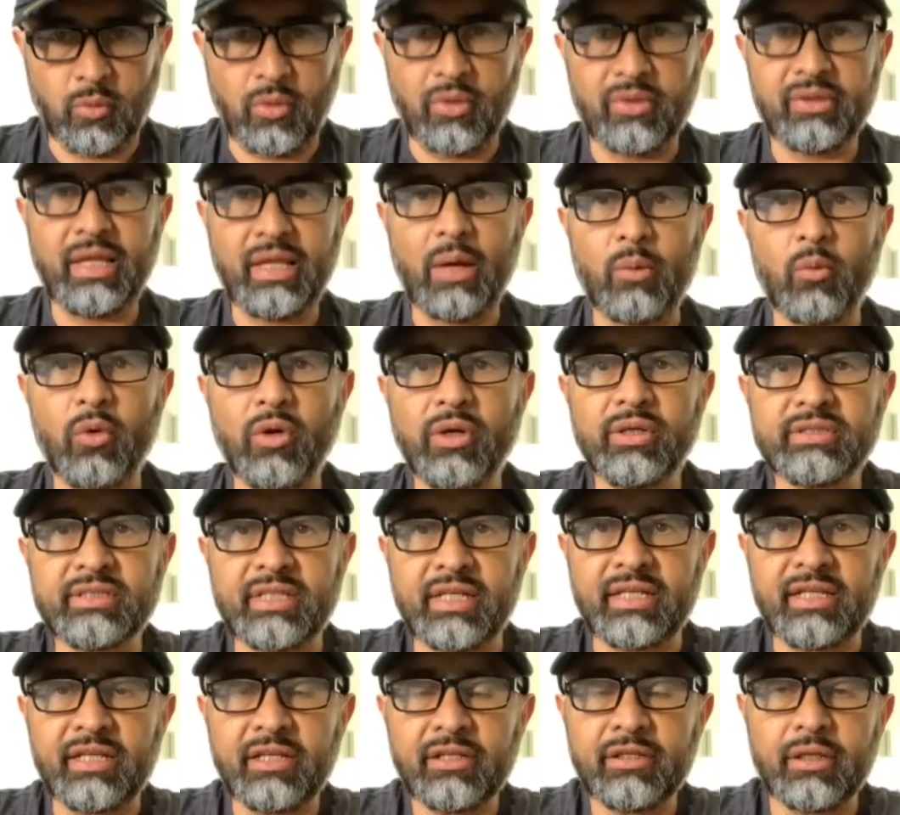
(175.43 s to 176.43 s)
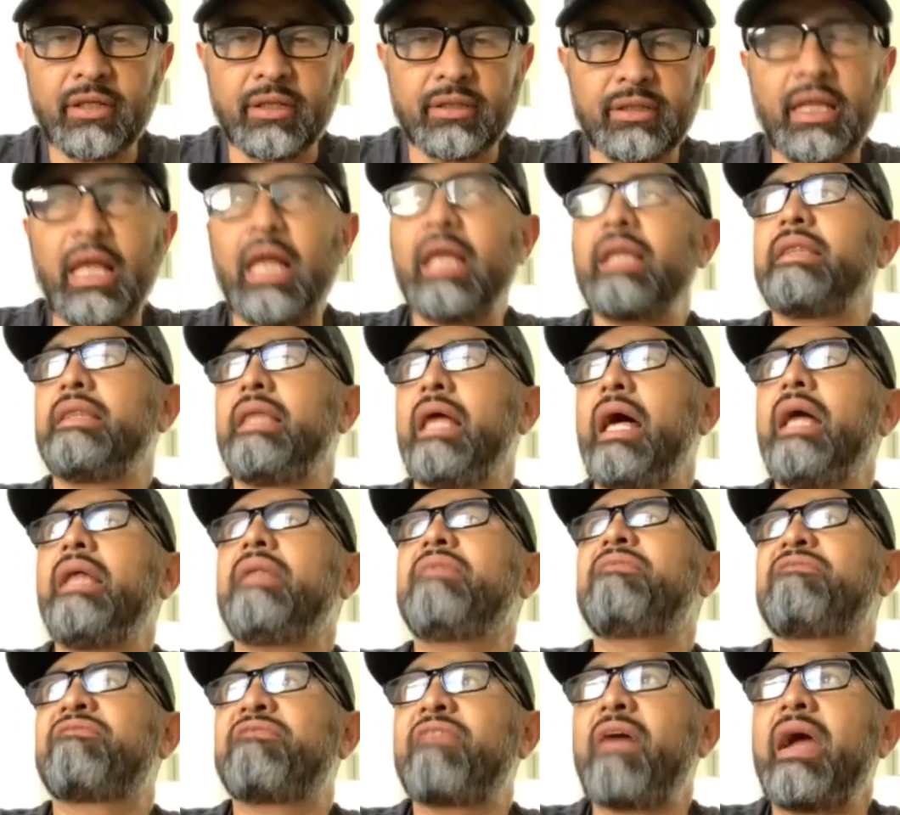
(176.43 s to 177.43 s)

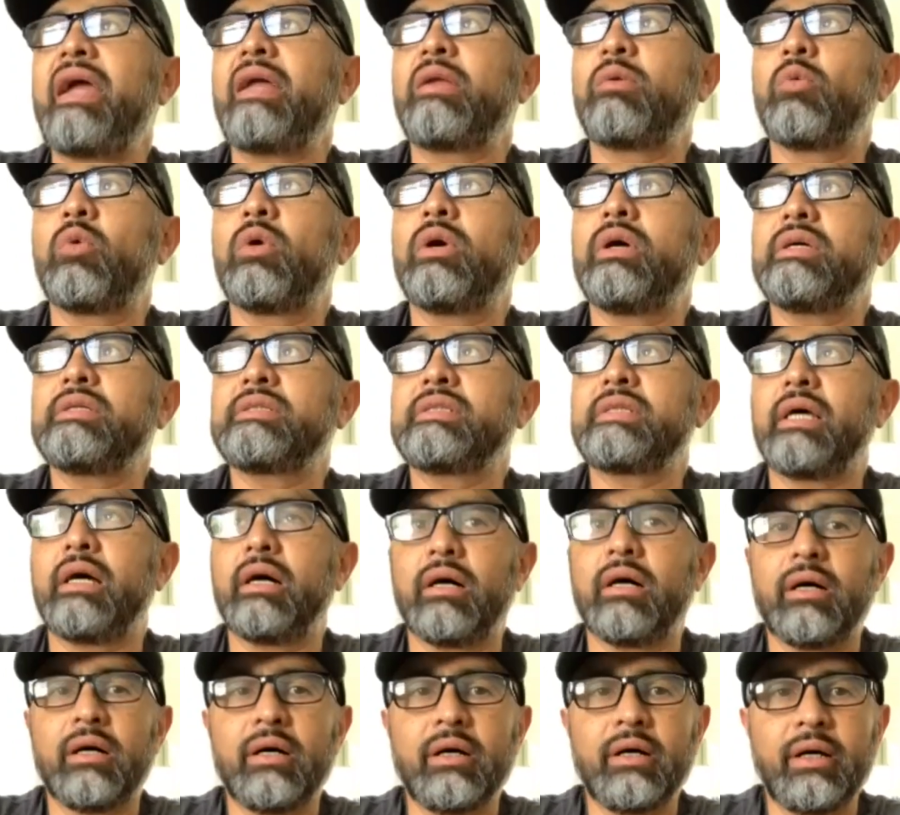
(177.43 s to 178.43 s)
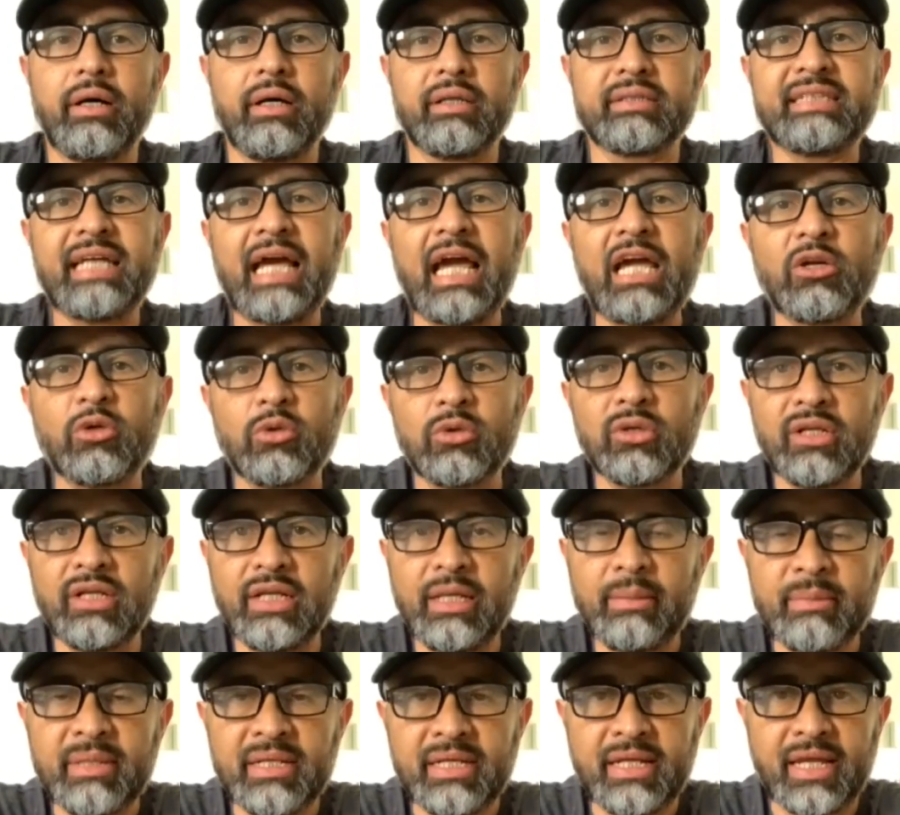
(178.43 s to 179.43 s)
that fight was a title
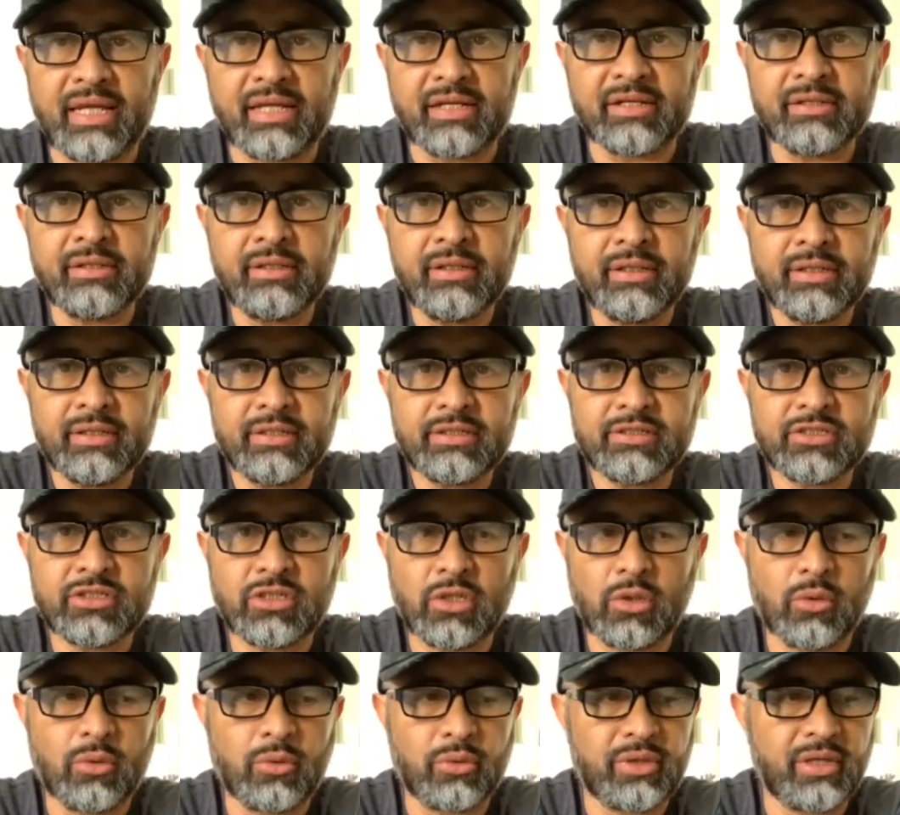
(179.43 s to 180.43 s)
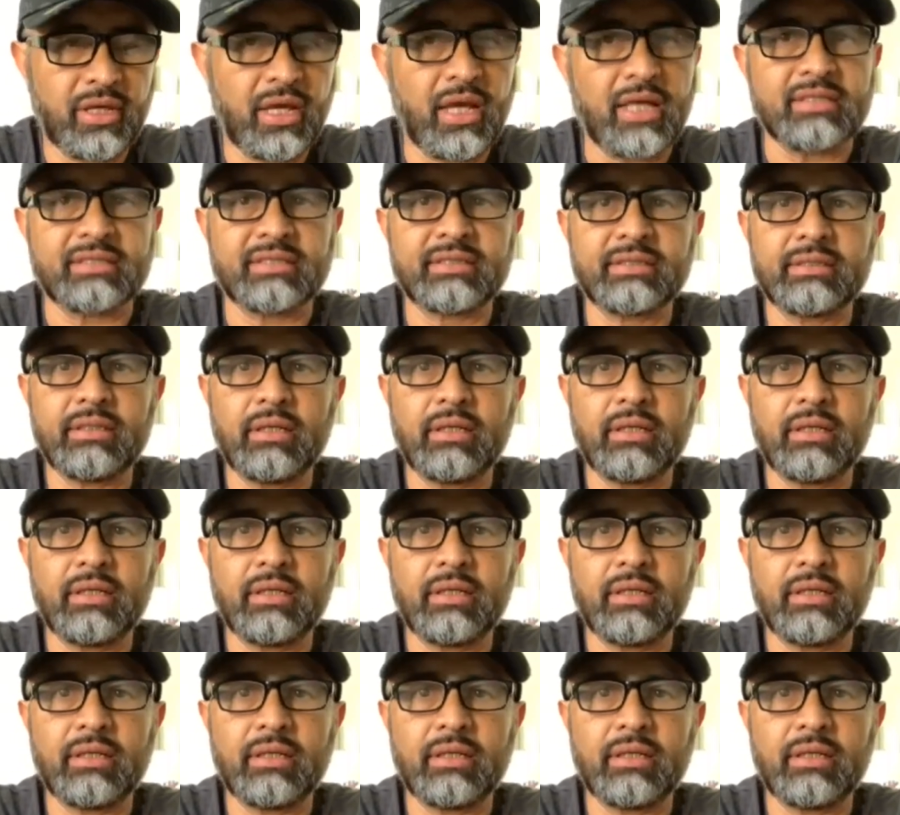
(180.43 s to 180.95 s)
eliminator. So yes,